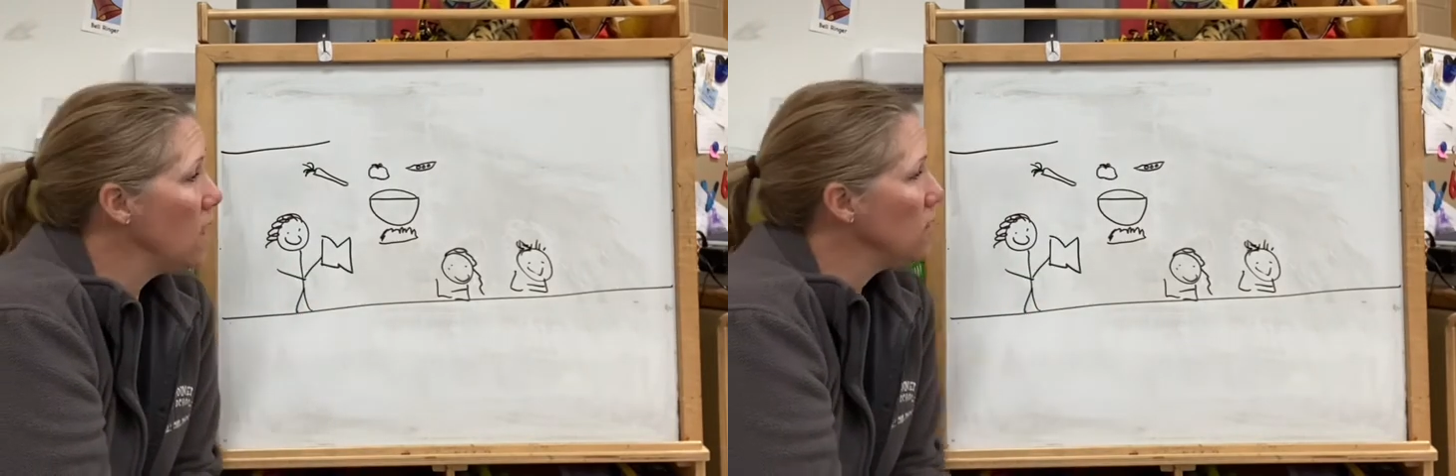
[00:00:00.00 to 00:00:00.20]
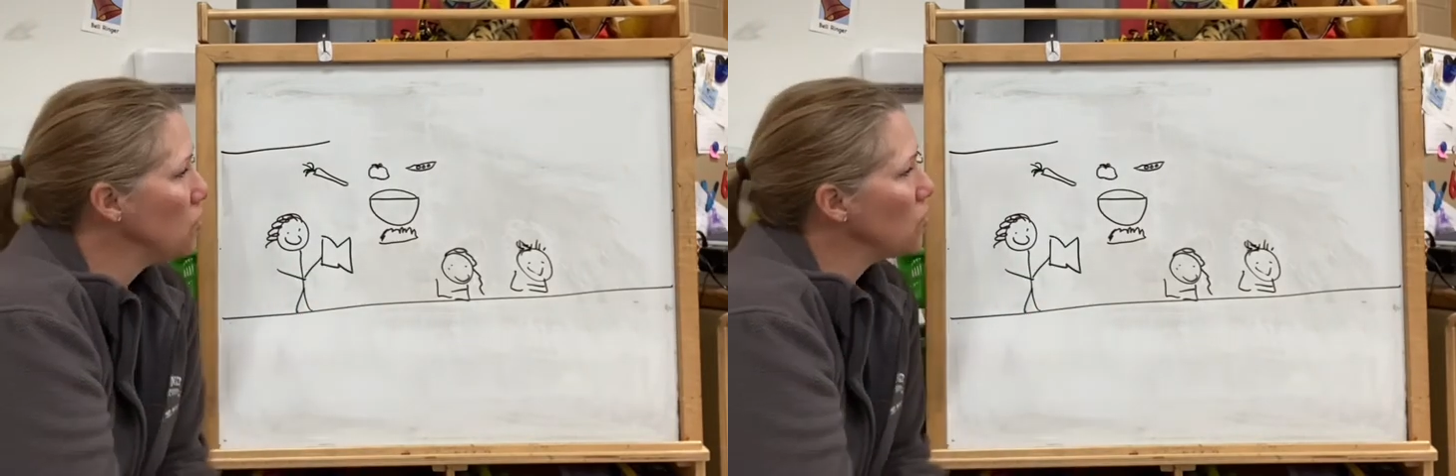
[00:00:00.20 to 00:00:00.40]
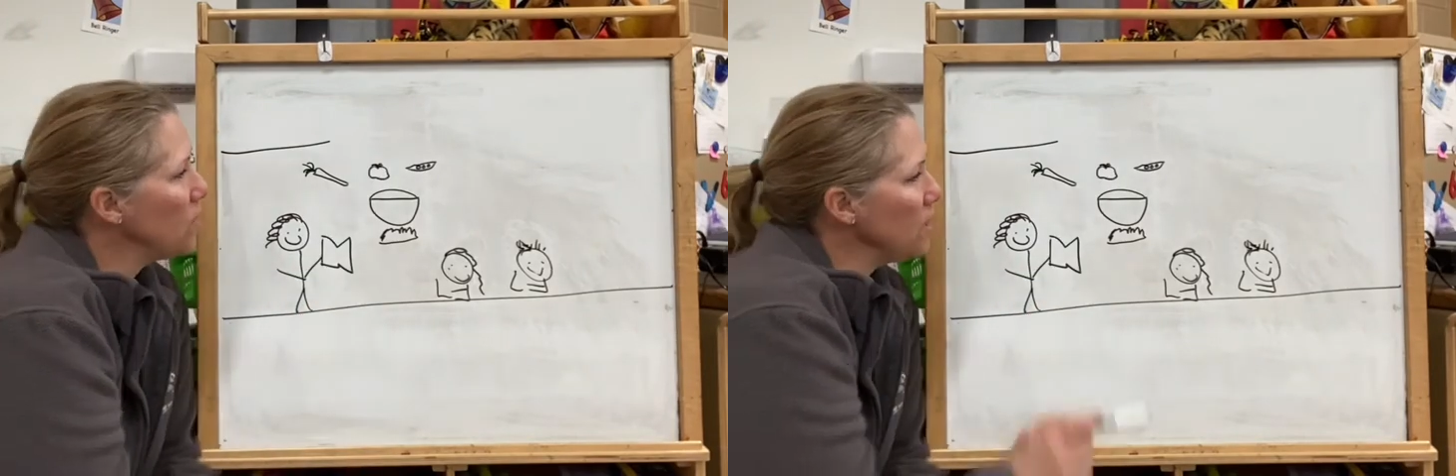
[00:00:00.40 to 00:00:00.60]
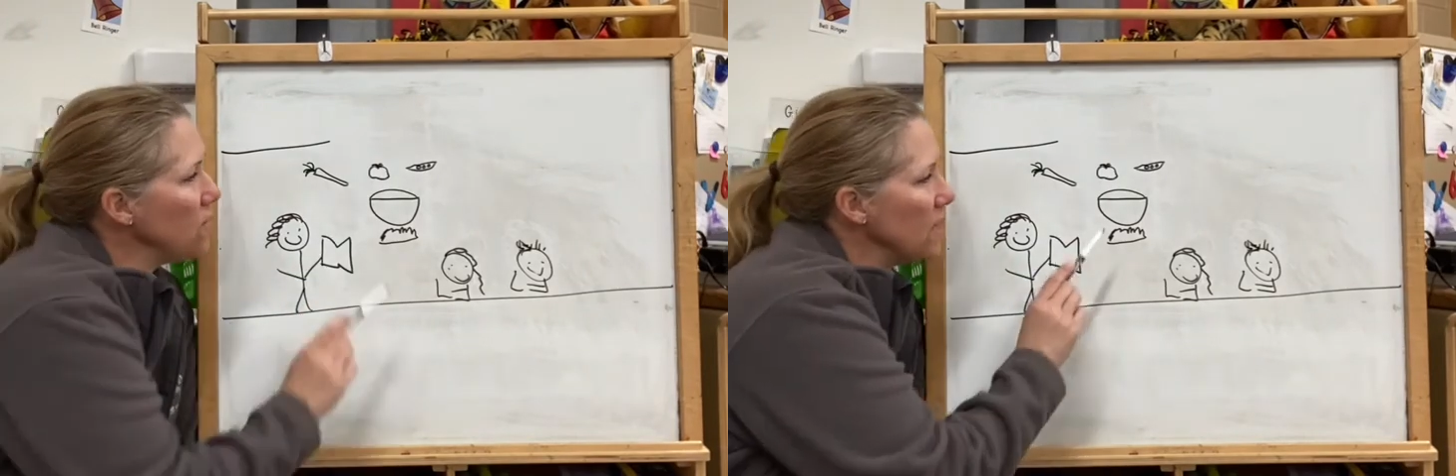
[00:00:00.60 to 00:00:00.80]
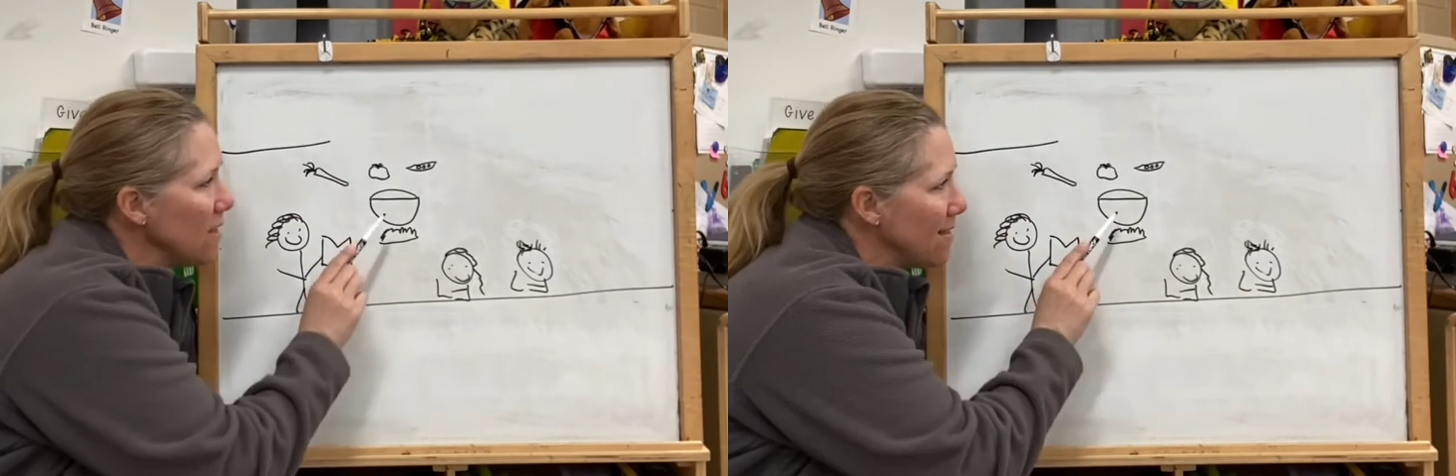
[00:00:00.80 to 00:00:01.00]
So what do you
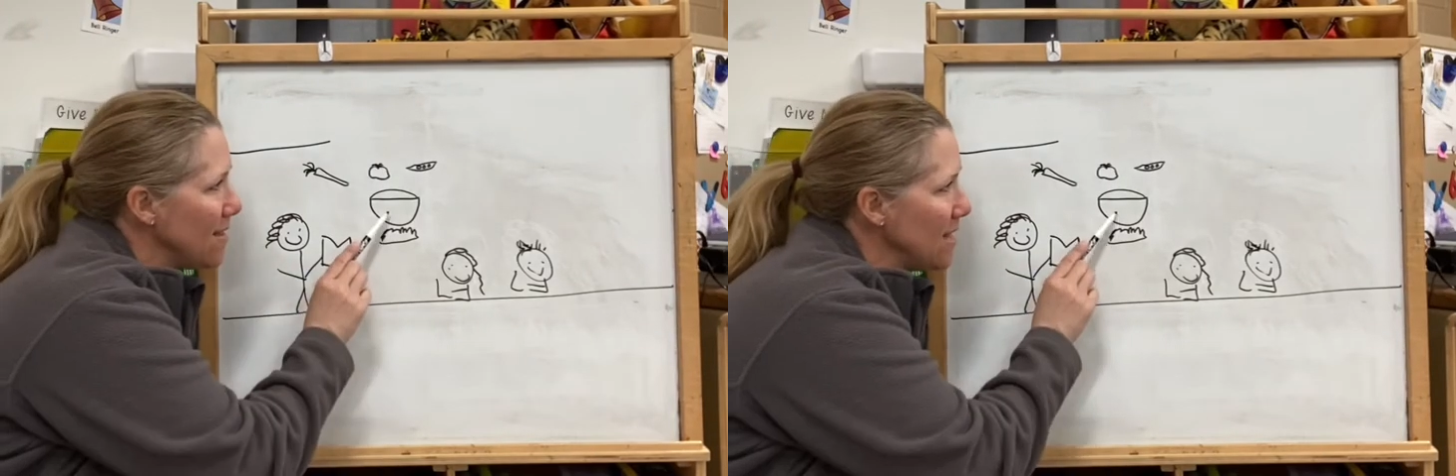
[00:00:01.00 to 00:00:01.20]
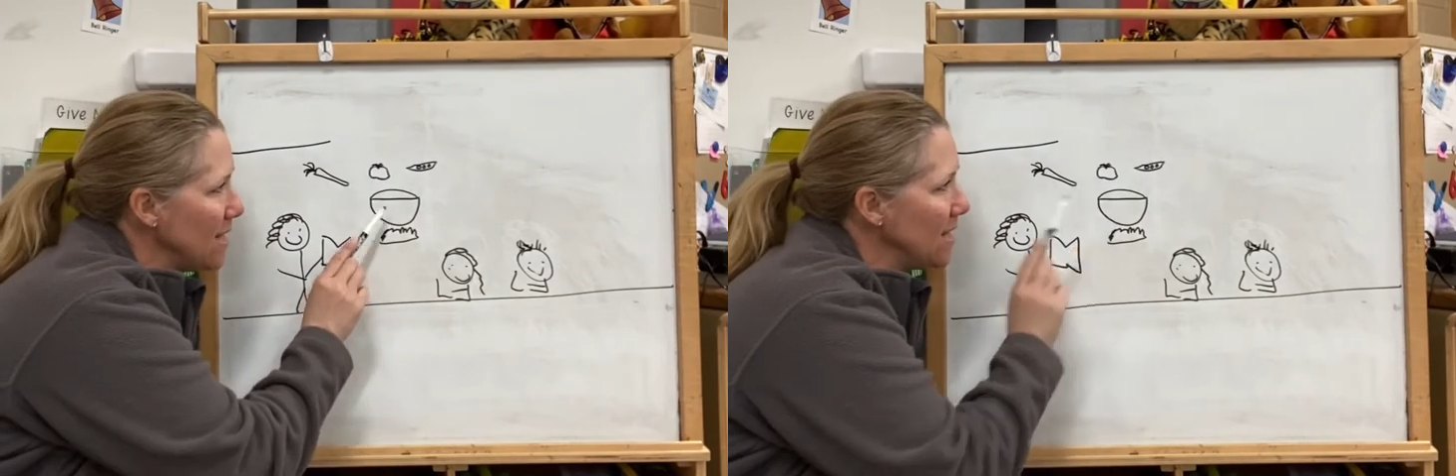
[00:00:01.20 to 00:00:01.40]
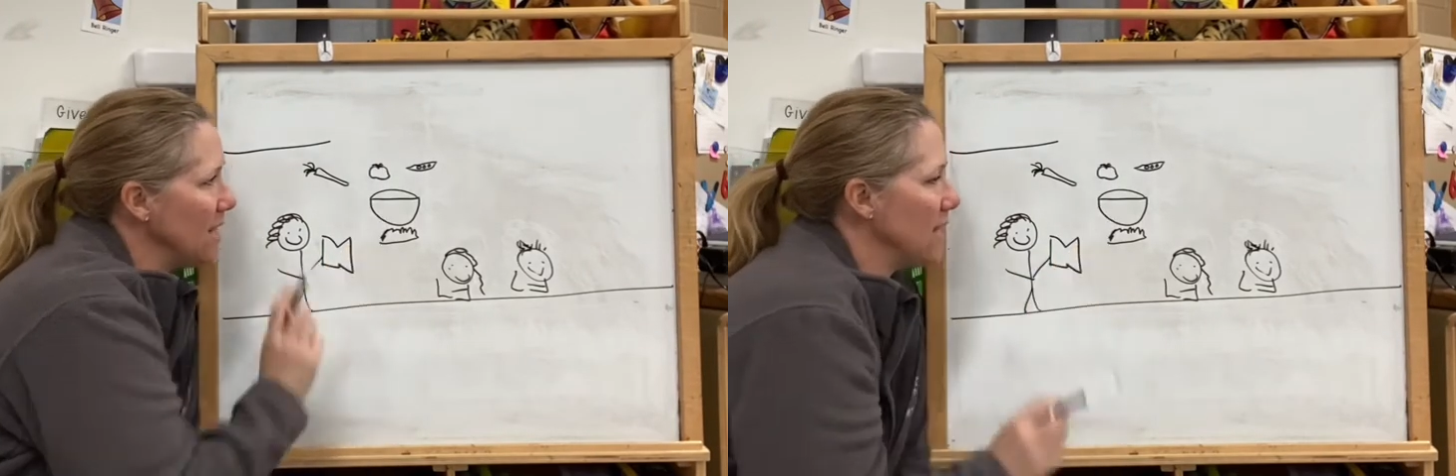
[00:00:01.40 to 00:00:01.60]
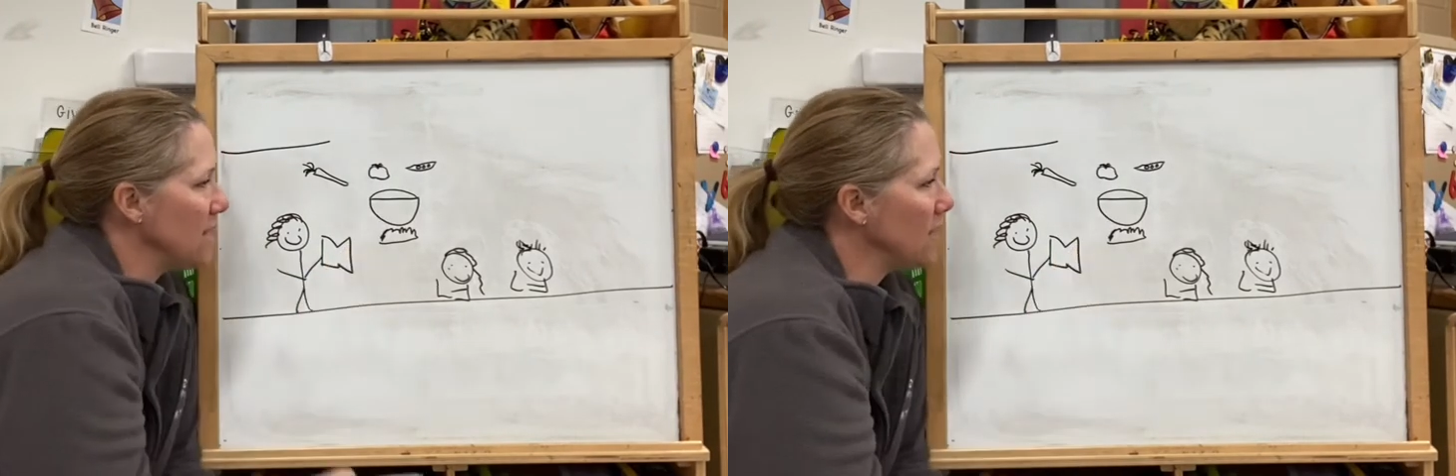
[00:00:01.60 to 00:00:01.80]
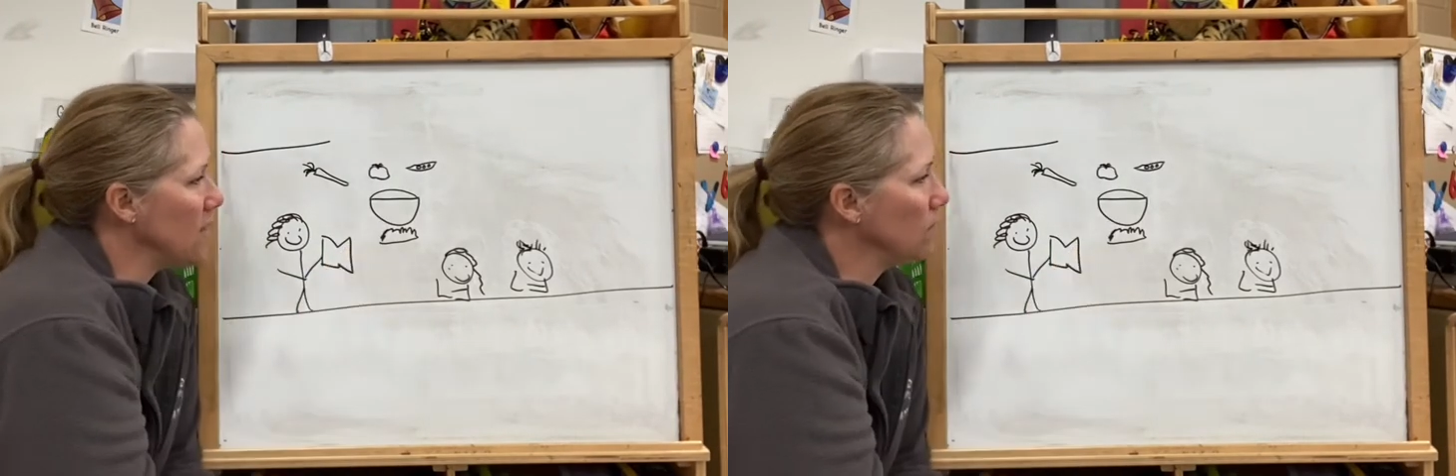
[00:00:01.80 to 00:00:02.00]
think this is?